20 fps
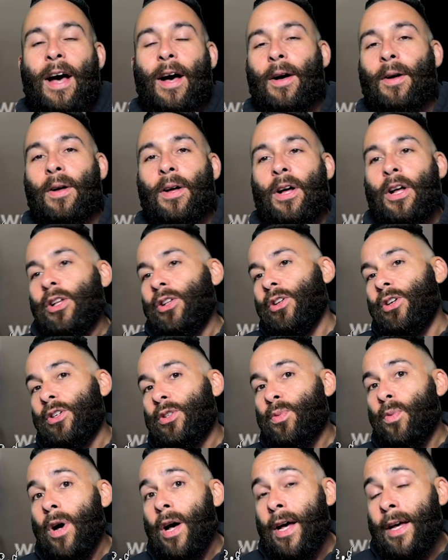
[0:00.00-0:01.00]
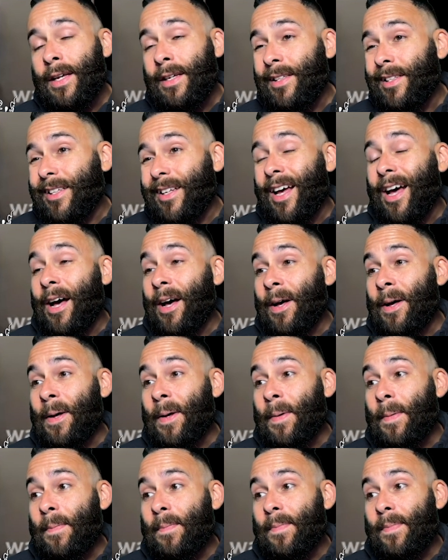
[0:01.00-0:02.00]
uh, looks wise,
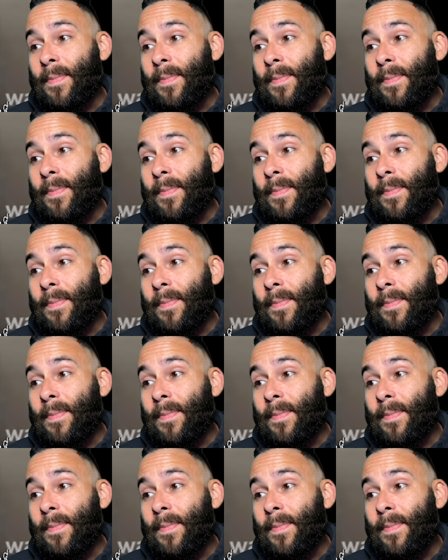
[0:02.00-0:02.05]
uh,